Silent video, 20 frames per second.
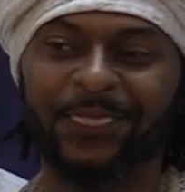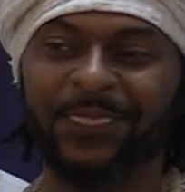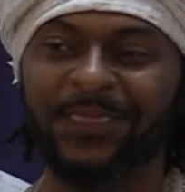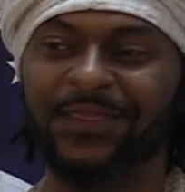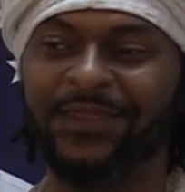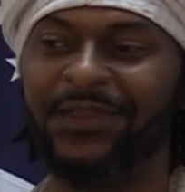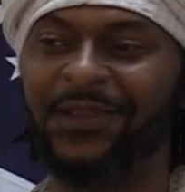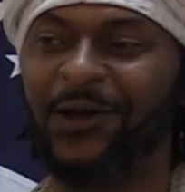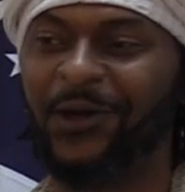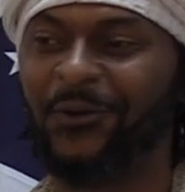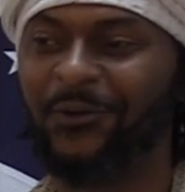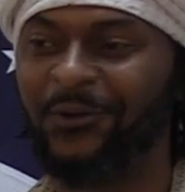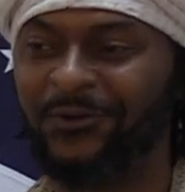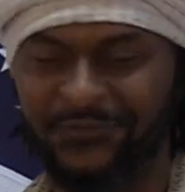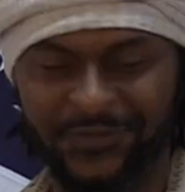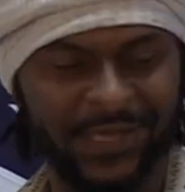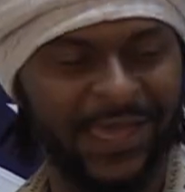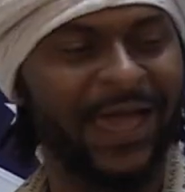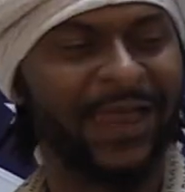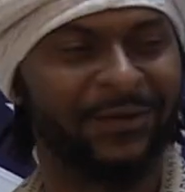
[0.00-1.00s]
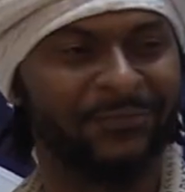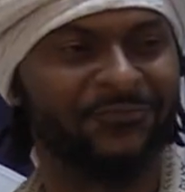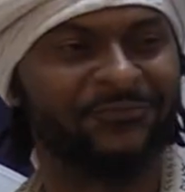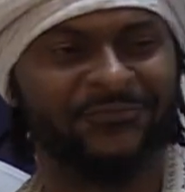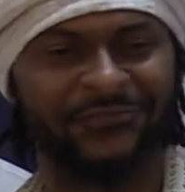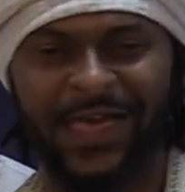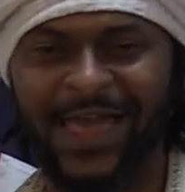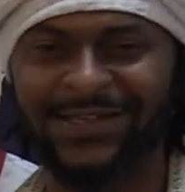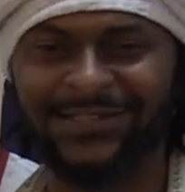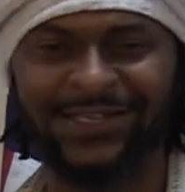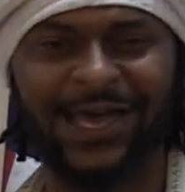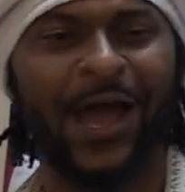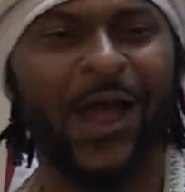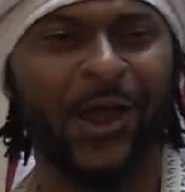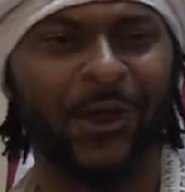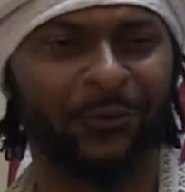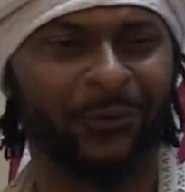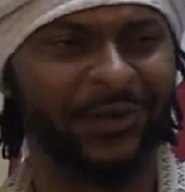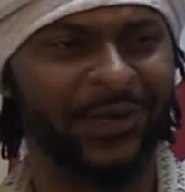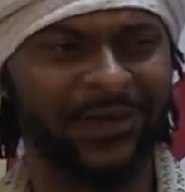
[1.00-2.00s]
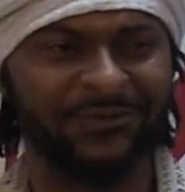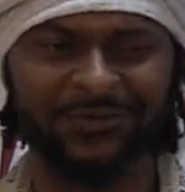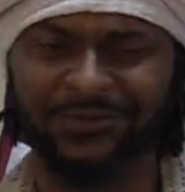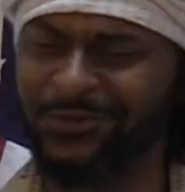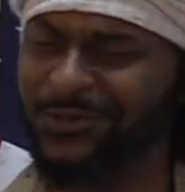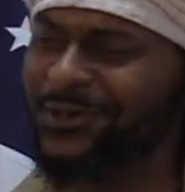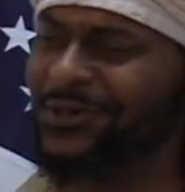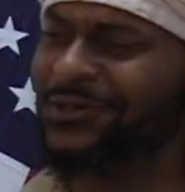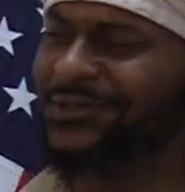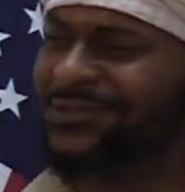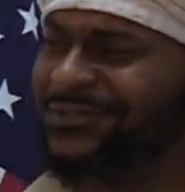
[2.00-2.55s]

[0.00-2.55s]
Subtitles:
if you got a flat tire or whatever, well,